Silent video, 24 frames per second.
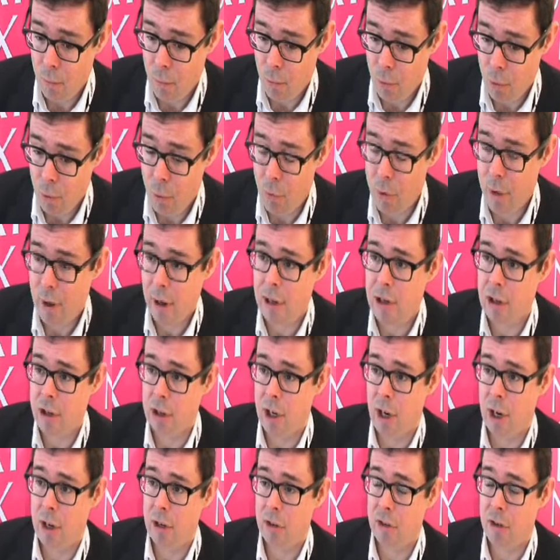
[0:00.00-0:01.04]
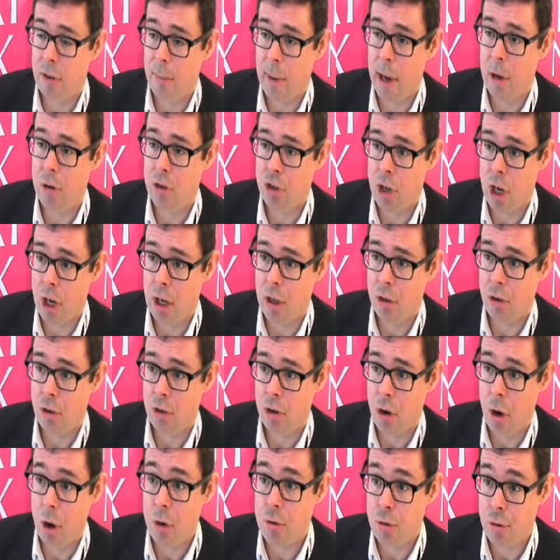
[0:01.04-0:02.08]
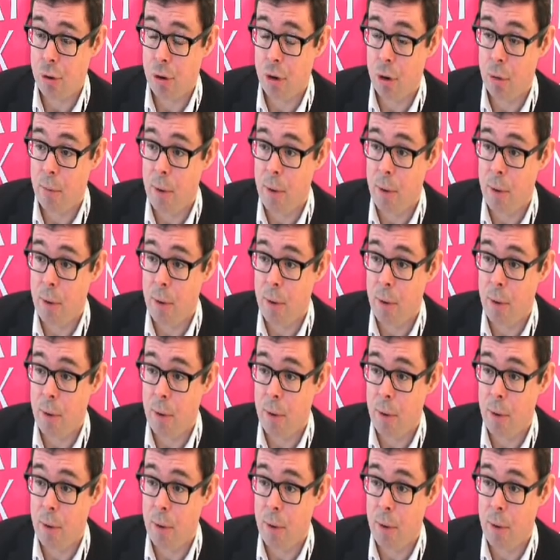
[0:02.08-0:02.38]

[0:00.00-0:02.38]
All the cliches about change are true.